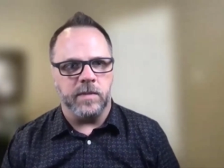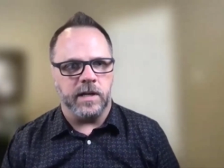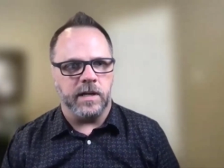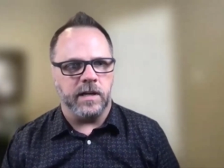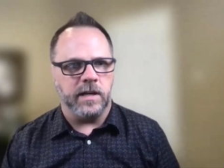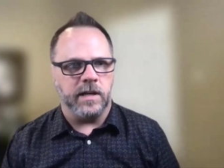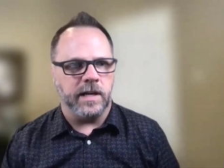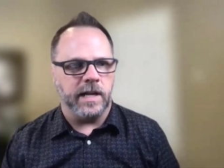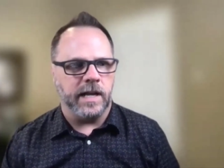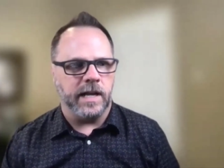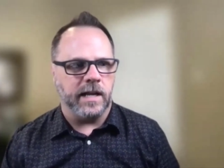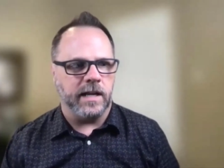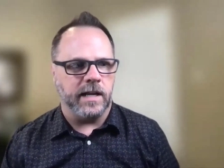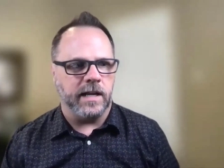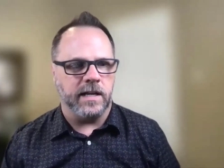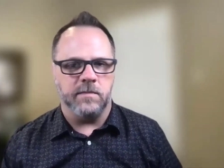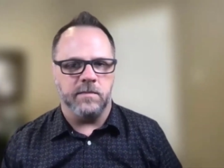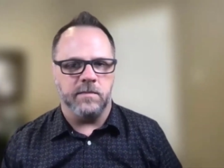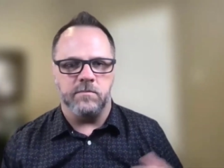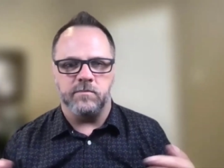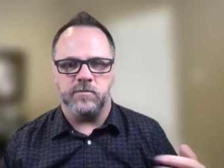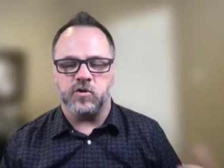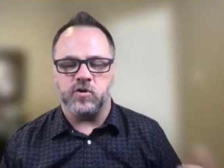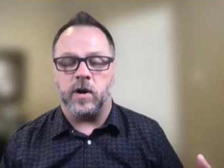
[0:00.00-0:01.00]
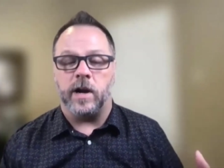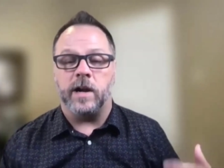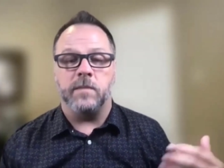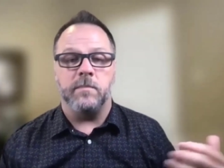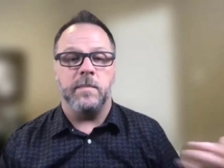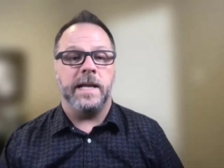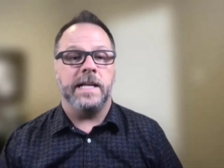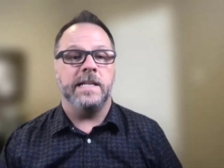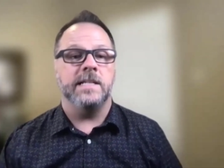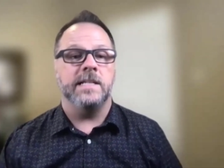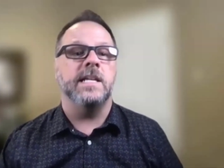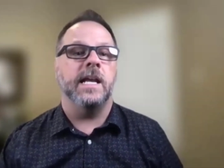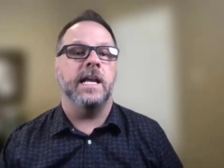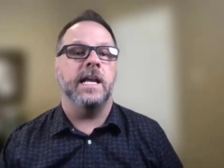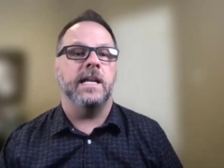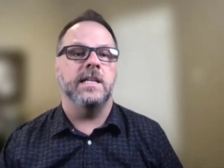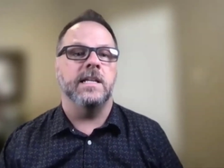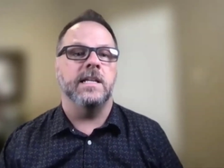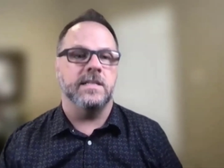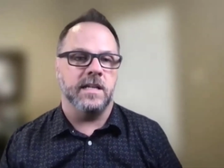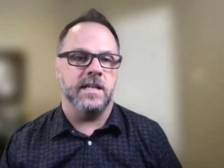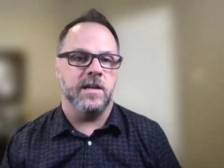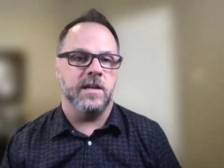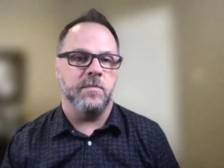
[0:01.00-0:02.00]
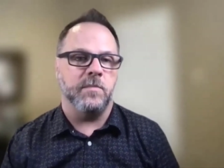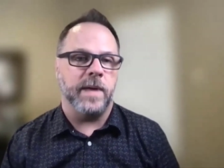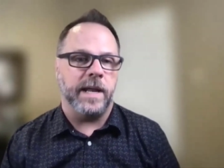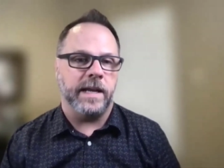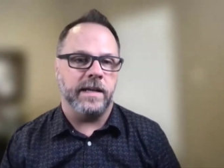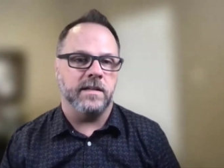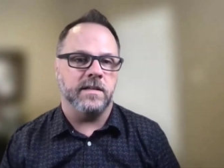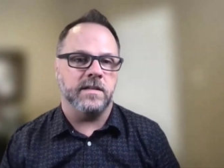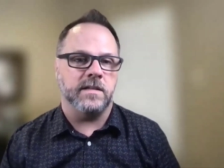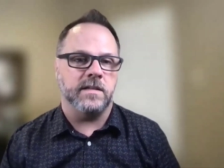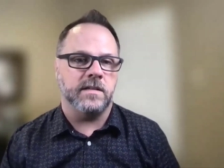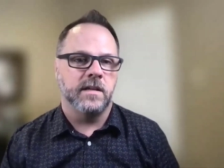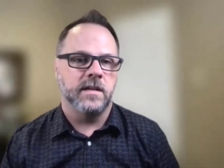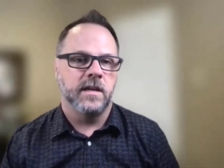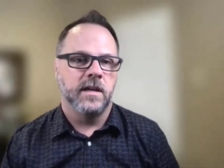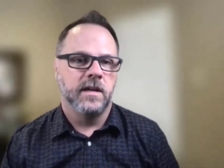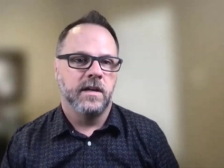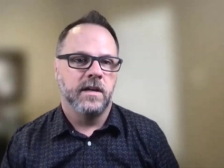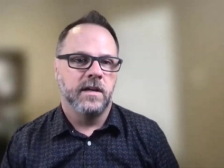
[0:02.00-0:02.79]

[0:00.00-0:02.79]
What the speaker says: and him trying to maintain his independence